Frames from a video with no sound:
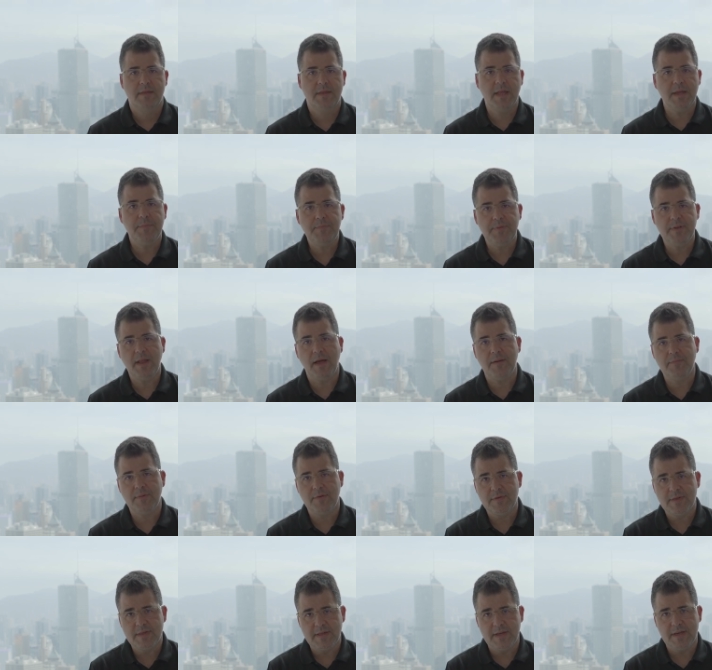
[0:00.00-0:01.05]
Tip
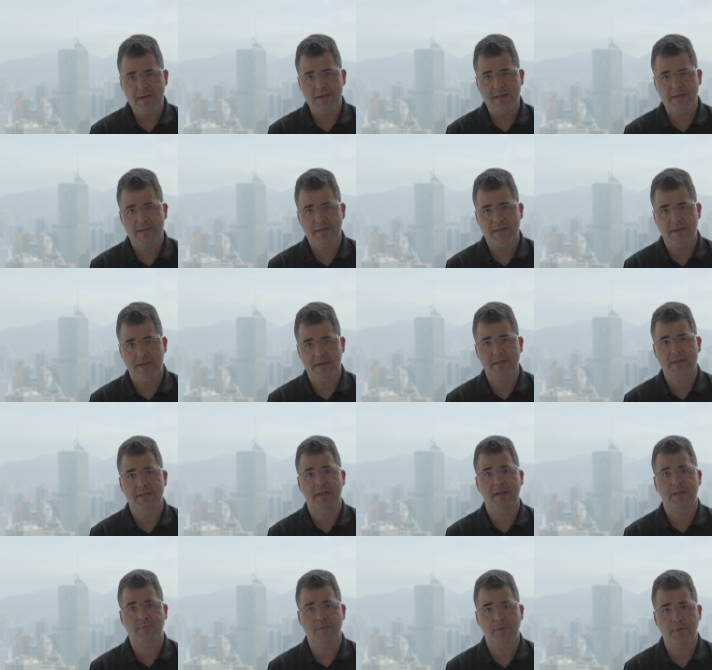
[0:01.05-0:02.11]
number 6 is
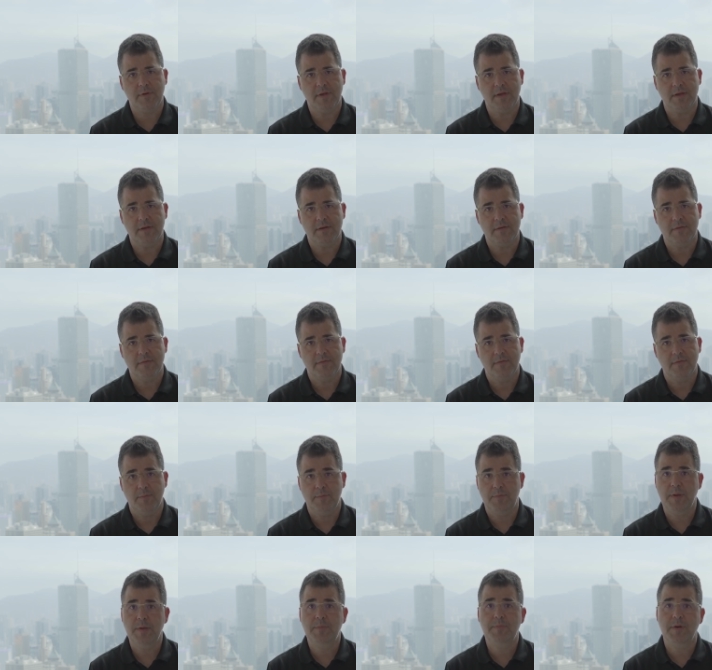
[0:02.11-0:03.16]
networking.
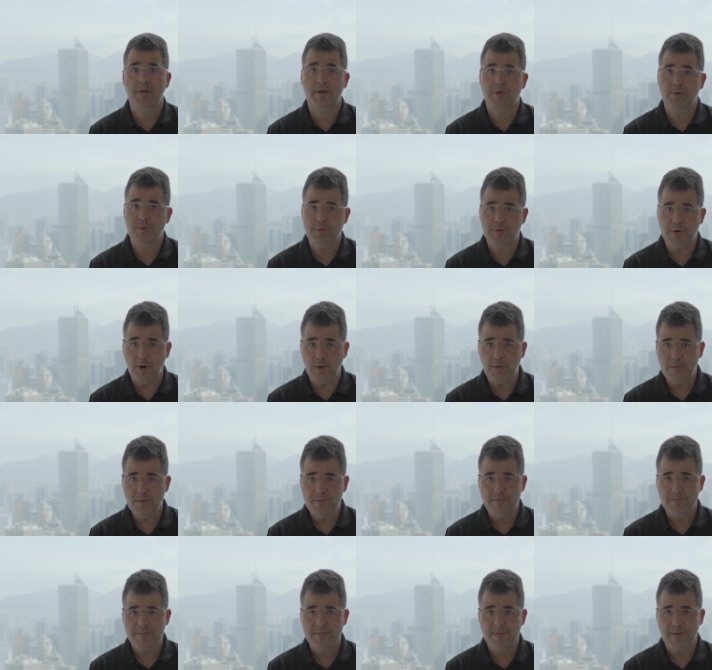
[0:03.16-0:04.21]
People you
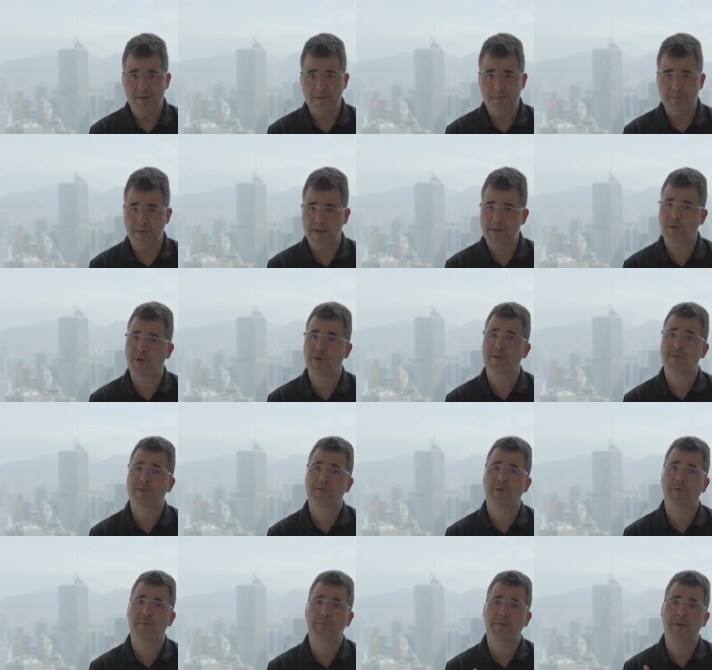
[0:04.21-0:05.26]
know, but
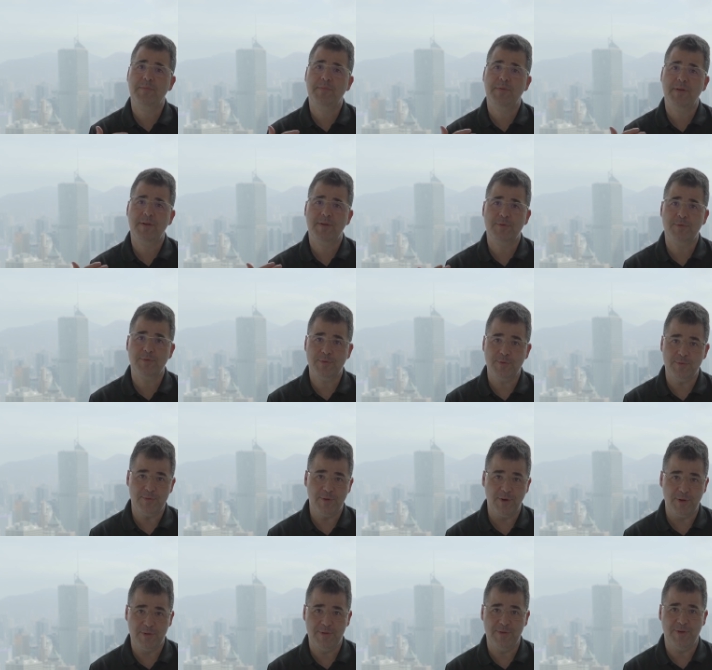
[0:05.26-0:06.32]
also people you do
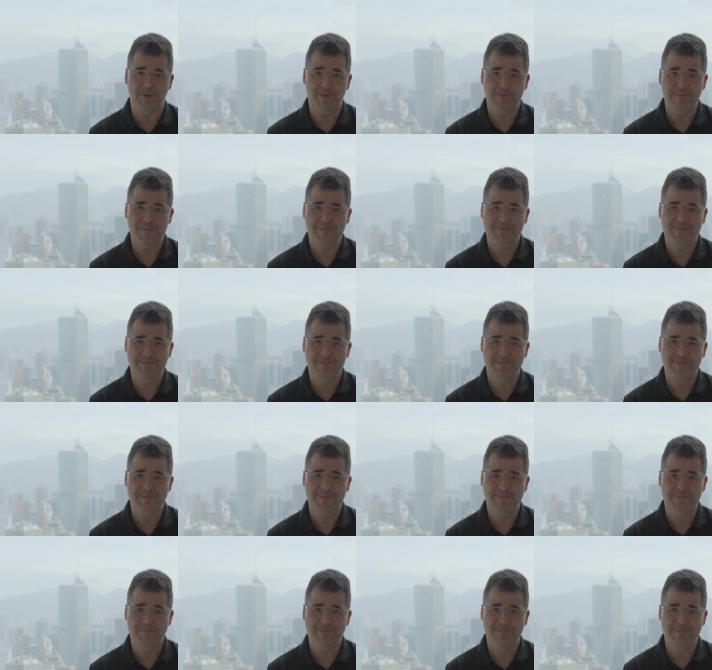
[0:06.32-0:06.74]
not know.